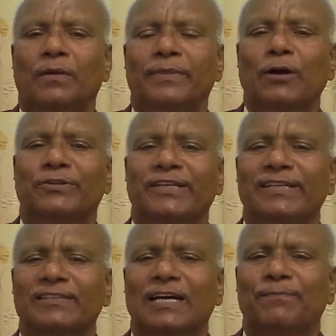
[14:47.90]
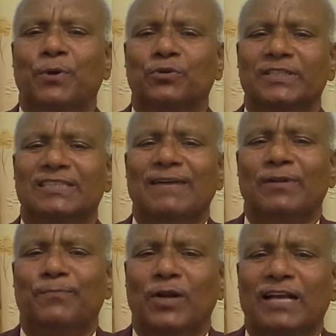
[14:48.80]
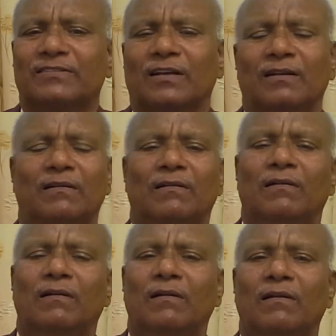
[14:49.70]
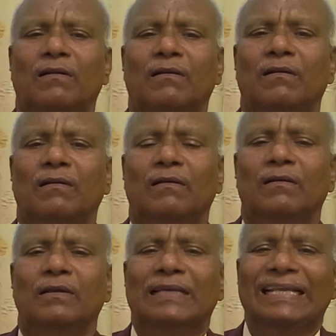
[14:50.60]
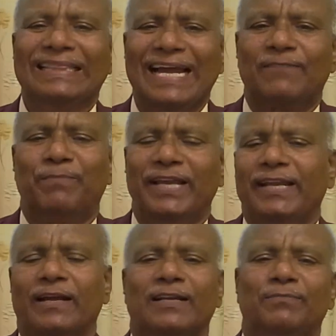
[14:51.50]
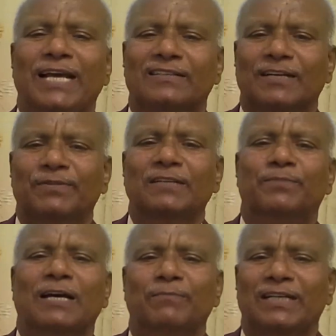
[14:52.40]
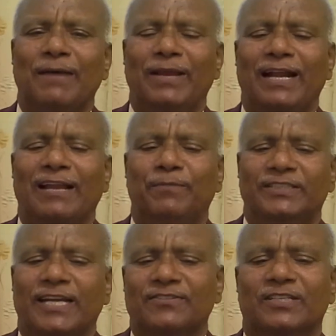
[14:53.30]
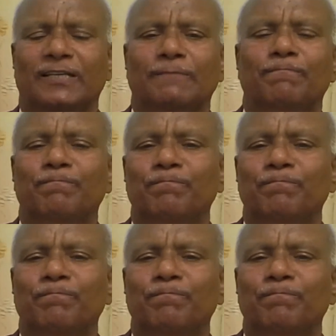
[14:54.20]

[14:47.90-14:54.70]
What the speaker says: Now during the process of reproduction, in that period, if they are suffering from vitamin A deficiency,